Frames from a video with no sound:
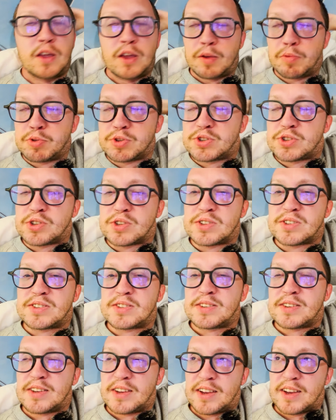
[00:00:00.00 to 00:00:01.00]
It was just,
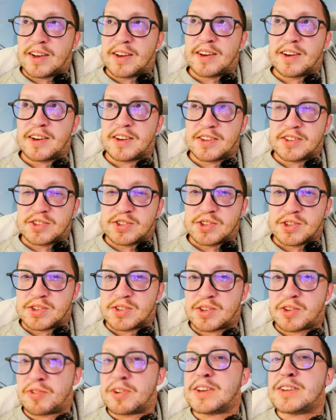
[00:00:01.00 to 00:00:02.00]
it's
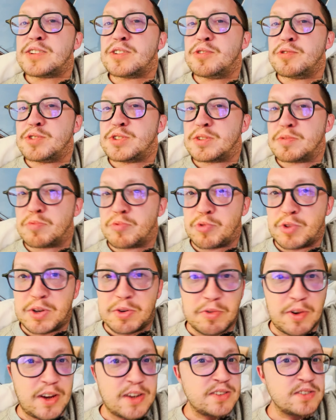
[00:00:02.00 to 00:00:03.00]
just great to do some
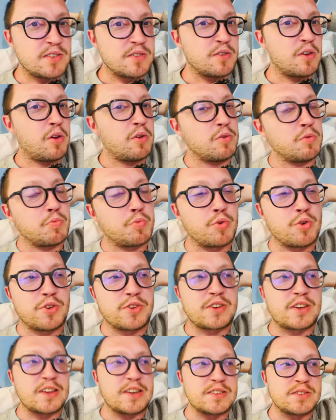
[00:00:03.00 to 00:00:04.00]
re-rides on
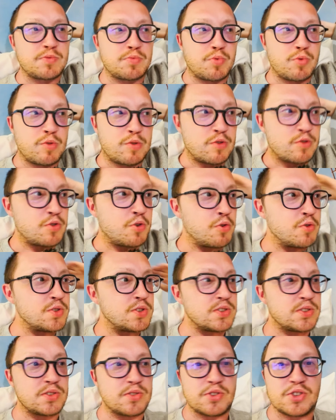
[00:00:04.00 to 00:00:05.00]
world-class roller
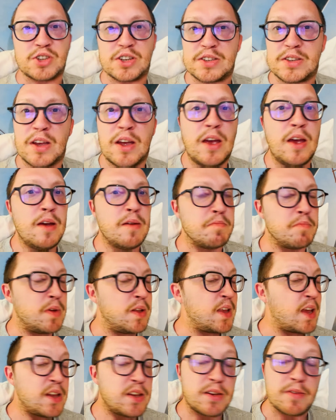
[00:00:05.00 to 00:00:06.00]
coasters such as
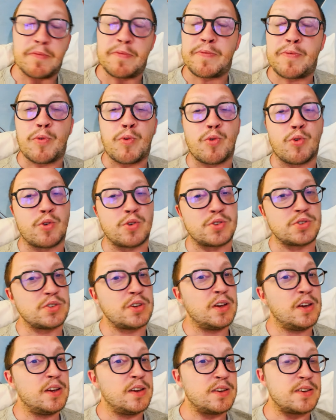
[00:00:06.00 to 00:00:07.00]
Millennium Force,
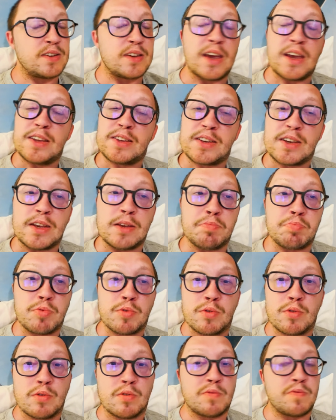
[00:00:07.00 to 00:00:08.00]

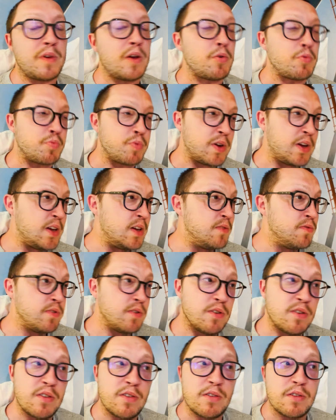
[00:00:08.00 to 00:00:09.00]
Gatekeeper,
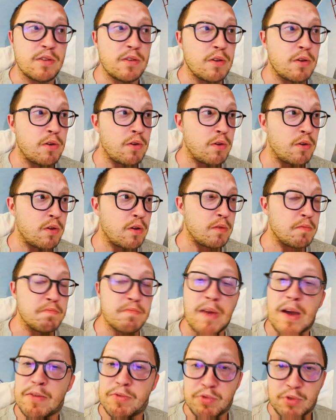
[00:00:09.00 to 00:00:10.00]
Valravn,
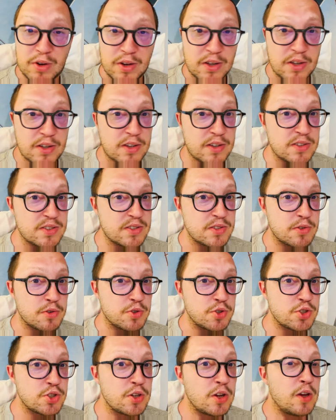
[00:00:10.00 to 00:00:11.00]
Maverick and
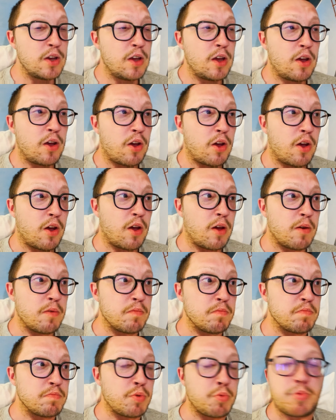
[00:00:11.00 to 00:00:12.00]
such.
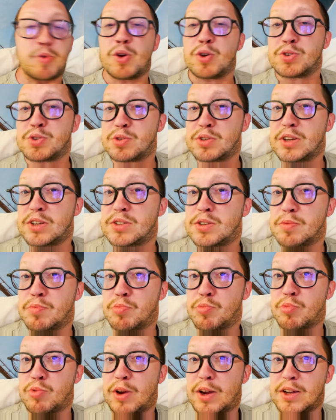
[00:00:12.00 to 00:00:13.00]
But we also did
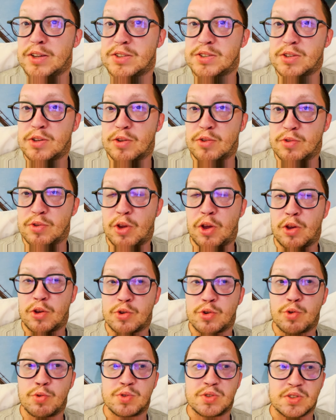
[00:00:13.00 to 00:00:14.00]
some rides on
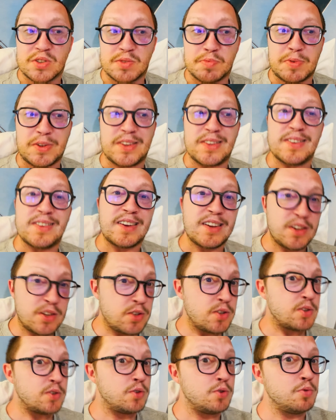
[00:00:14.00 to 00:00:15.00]
coasters we
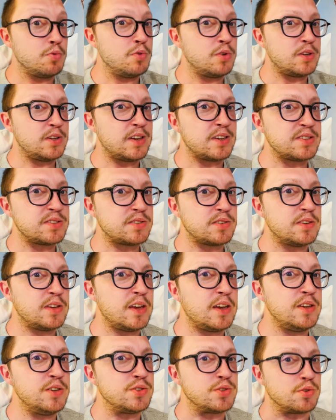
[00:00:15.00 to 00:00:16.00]
didn't do
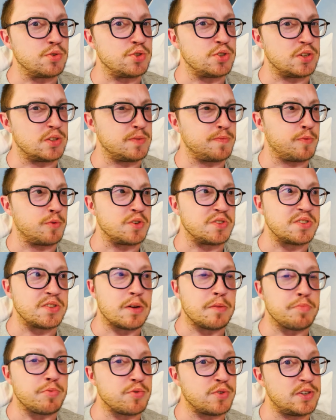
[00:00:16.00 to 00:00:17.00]
yesterday, such as, for
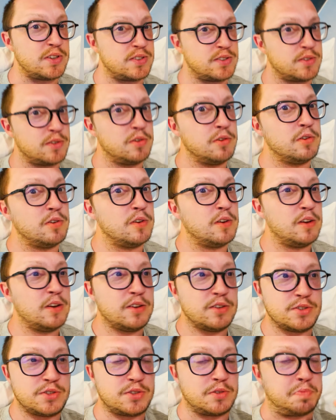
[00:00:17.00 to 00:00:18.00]
example, the
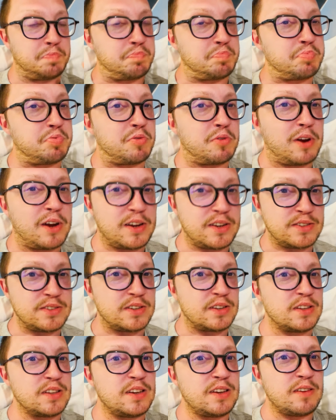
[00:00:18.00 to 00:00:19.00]

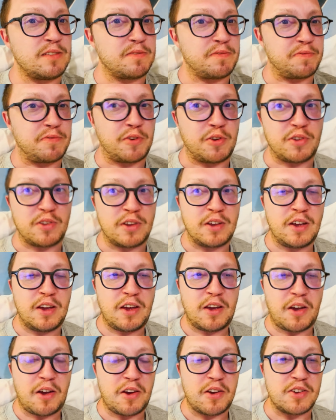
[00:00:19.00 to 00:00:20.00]
surprisingly fun
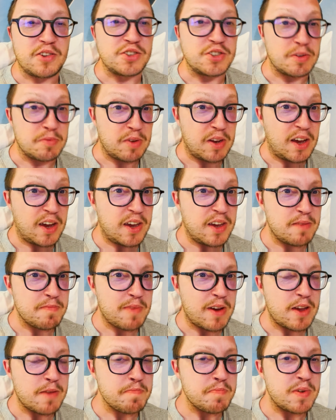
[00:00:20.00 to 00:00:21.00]
Gemini, in
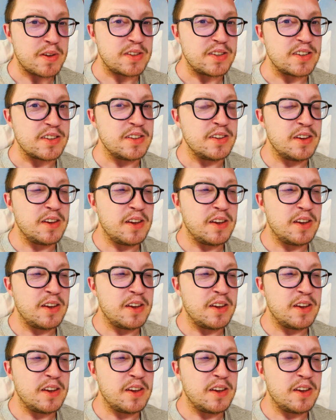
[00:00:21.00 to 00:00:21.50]
my opinion,